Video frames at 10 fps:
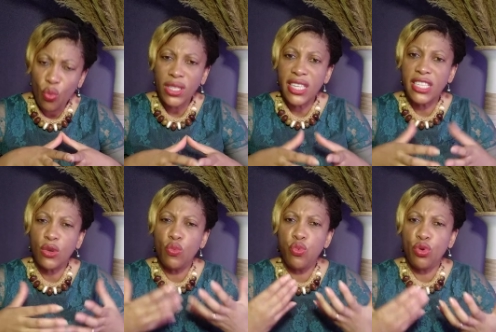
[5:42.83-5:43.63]
What is
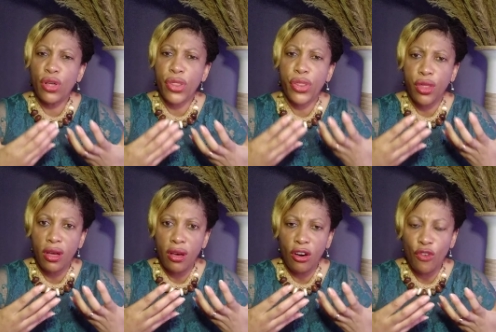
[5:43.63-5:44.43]
the worth
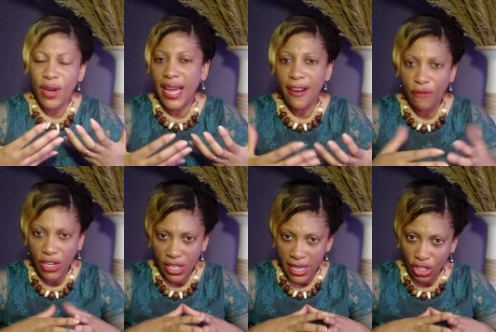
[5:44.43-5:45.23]
of an
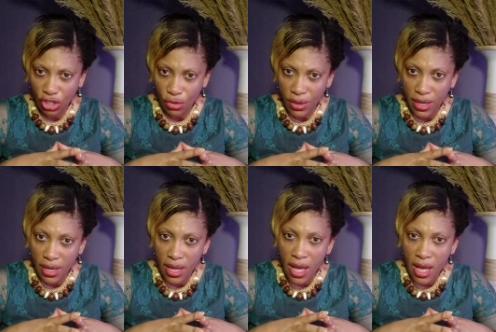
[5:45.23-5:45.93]
average Nigerian?